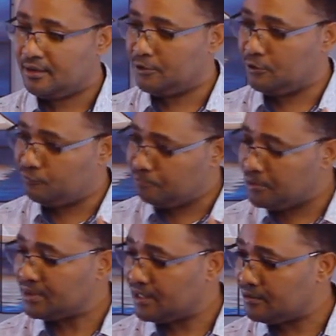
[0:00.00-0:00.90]
You've
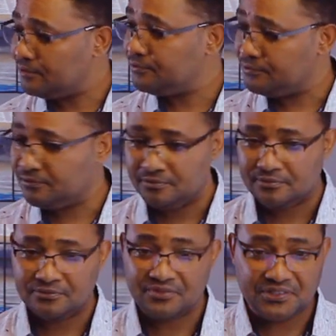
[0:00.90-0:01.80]
pulled out of
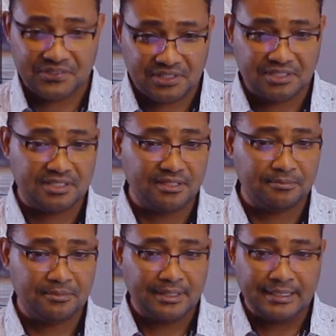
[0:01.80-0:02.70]
the
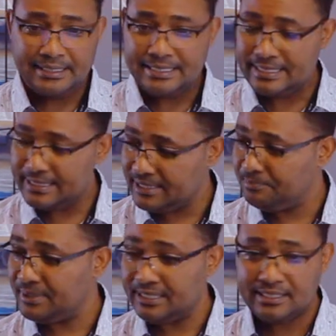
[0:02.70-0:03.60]
system,
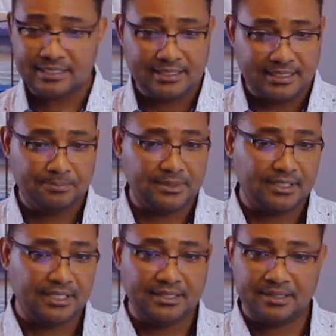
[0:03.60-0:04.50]
deeply steeped
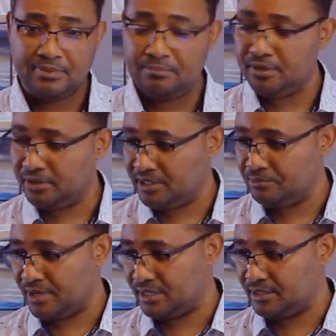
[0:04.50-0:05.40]
in the Babylonian
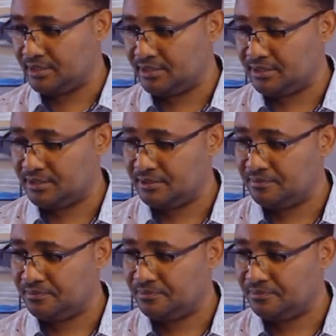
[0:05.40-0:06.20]
practices.